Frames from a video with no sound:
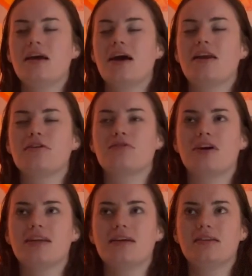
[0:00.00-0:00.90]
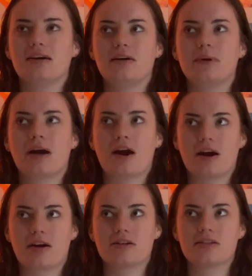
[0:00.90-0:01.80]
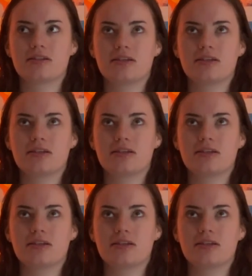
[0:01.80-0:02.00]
and I find it a little bit hard,